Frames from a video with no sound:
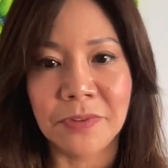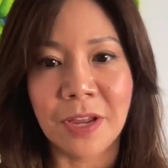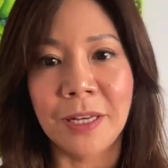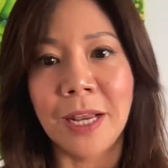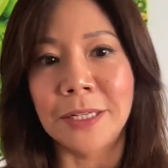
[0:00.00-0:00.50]

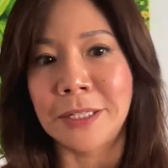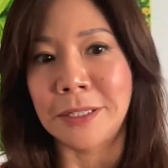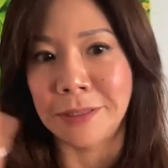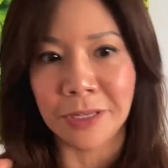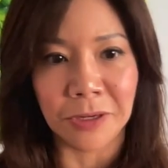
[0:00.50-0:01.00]

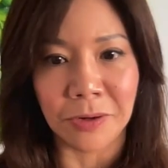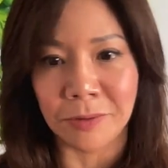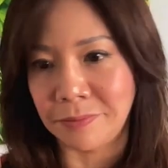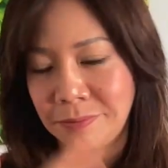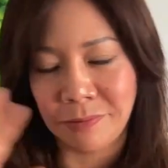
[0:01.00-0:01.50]
unless you know
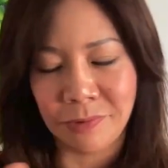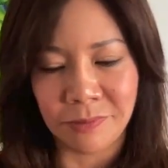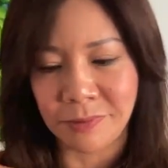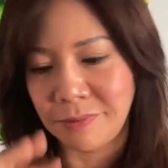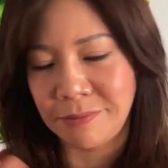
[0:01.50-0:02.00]

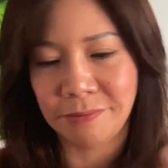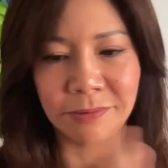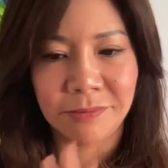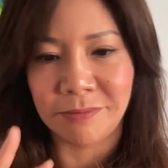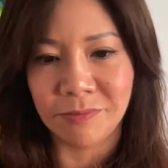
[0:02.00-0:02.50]

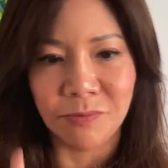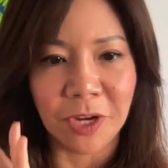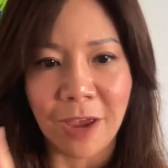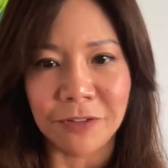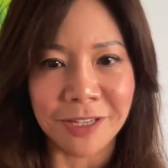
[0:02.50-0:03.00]

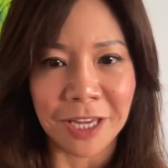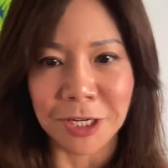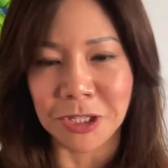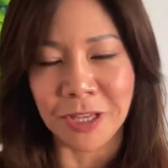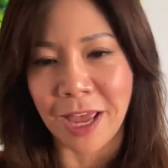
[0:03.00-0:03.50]
we have to get
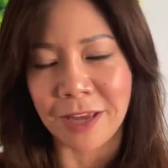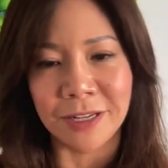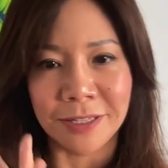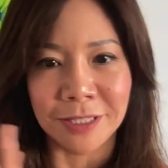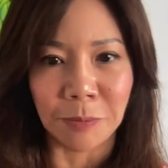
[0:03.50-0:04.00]
into that
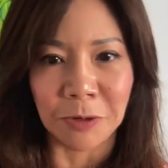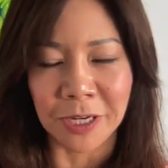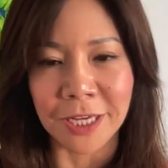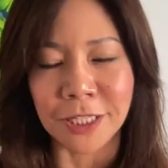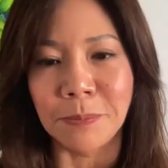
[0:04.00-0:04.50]
as a separate
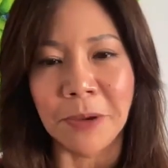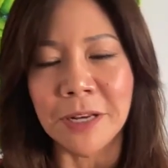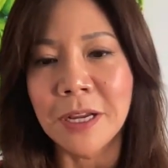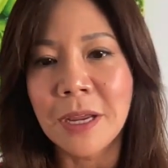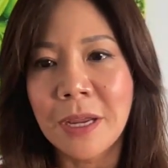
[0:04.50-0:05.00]
case
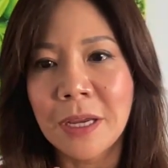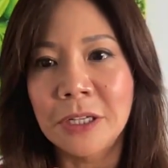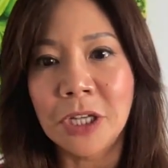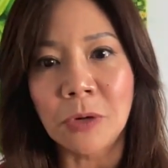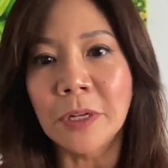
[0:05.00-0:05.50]
but
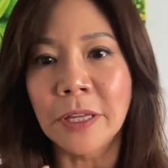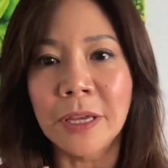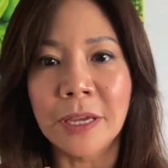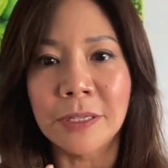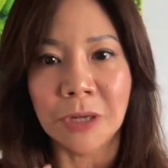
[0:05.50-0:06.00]
generally
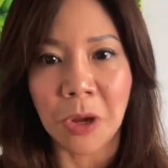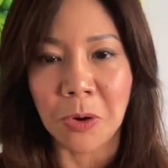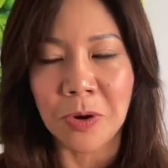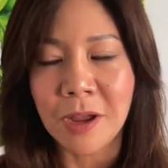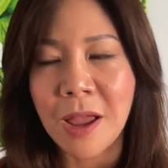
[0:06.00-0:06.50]
it's a
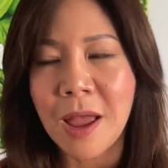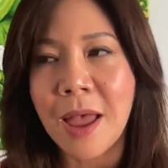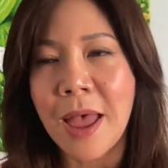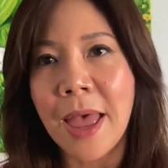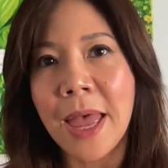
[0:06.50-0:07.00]
no
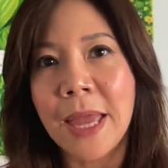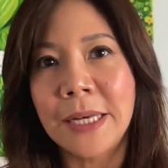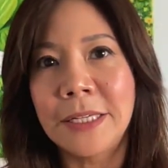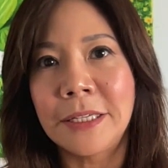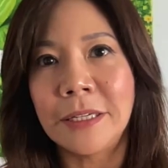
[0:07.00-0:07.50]

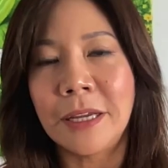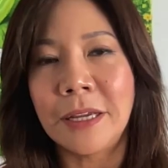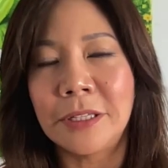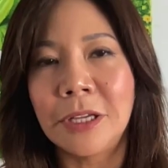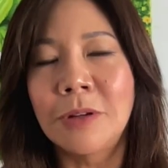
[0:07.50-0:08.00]
and
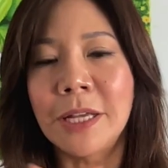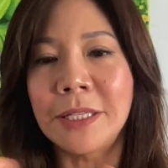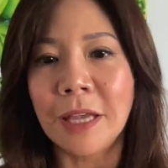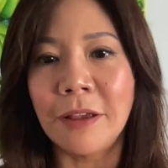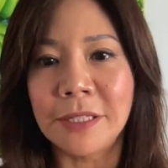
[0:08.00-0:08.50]
so let's
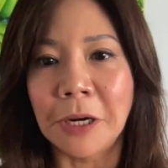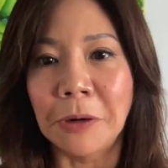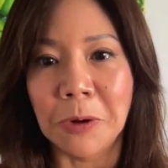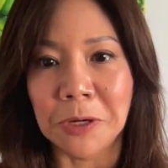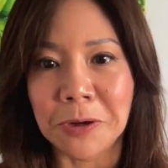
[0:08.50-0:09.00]
say
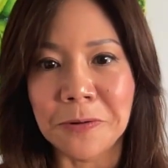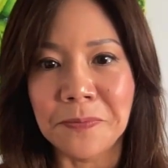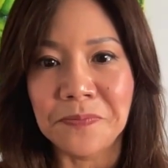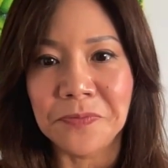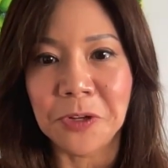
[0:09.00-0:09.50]
ceremonial
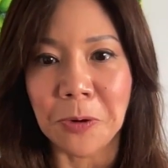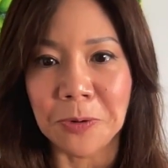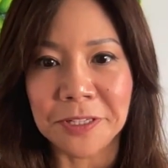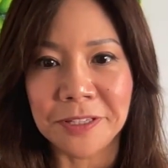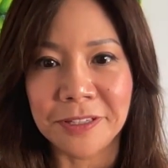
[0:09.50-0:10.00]

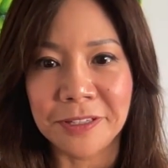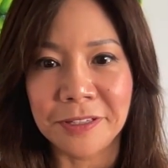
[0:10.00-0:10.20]
dose.